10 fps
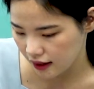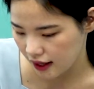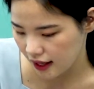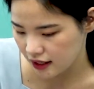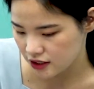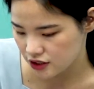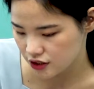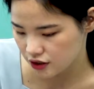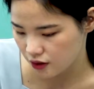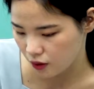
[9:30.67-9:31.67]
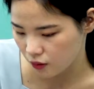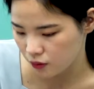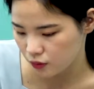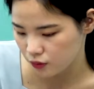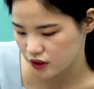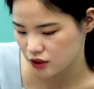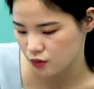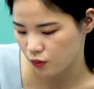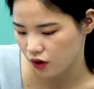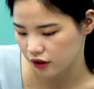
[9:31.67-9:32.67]
H2O, which is
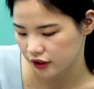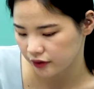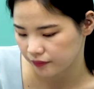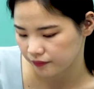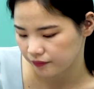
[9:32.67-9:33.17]
water,